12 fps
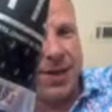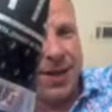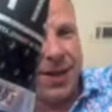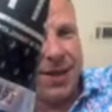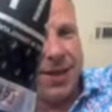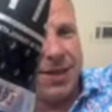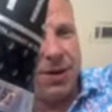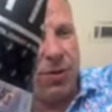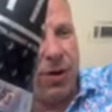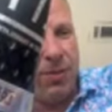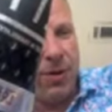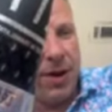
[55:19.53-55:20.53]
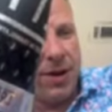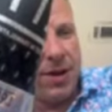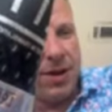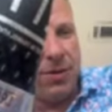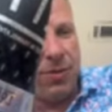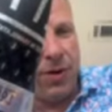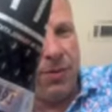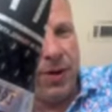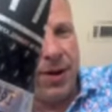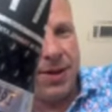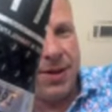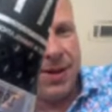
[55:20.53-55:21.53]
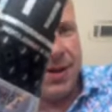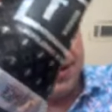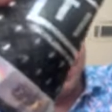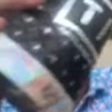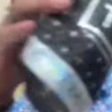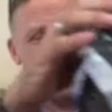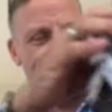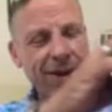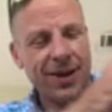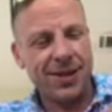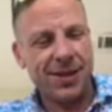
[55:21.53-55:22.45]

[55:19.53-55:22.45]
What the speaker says: Did he want a piece? No, he doesn't.